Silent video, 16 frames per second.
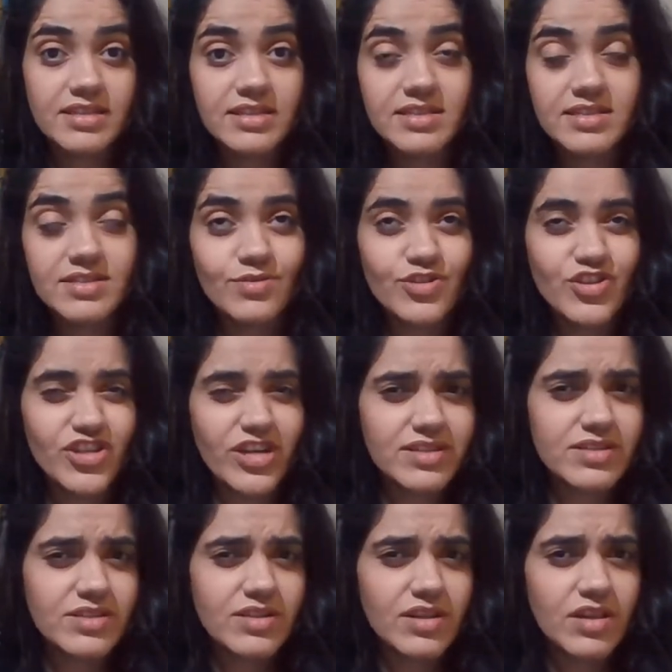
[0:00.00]
it's
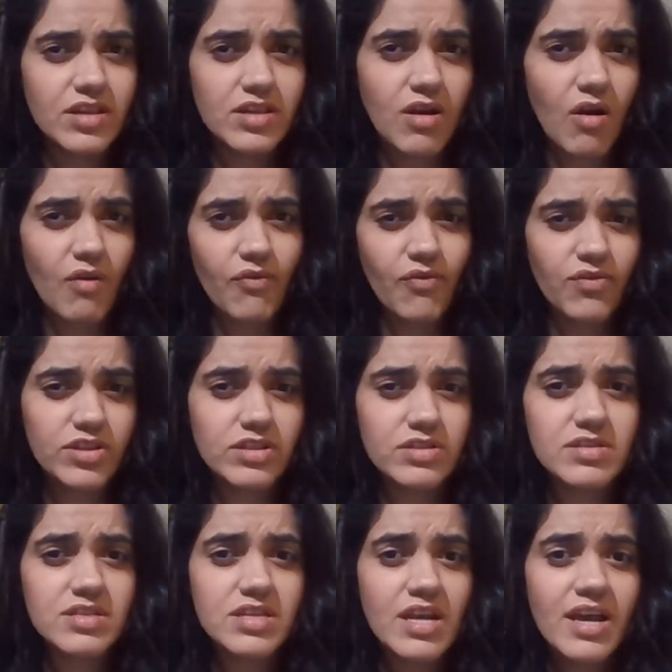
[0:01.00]
suggestion of
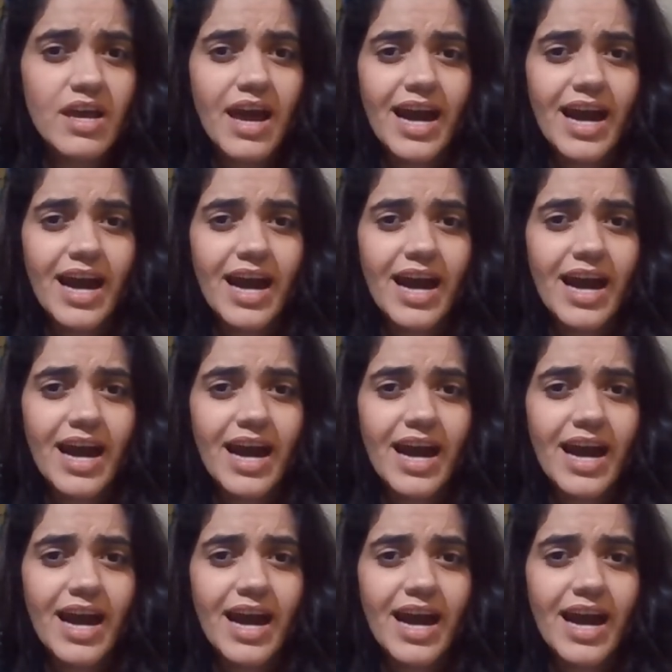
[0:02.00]
videos.